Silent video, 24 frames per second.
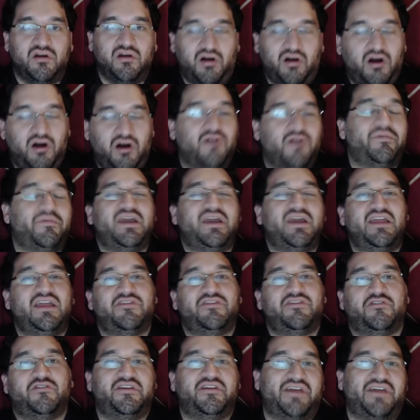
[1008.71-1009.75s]
all
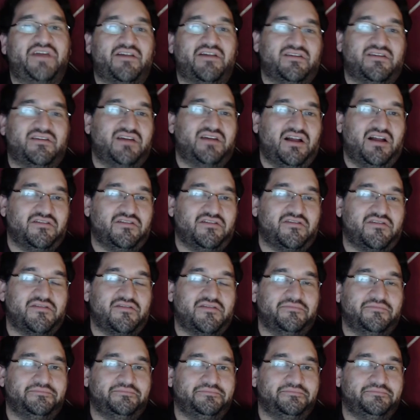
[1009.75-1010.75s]
paid $30,000.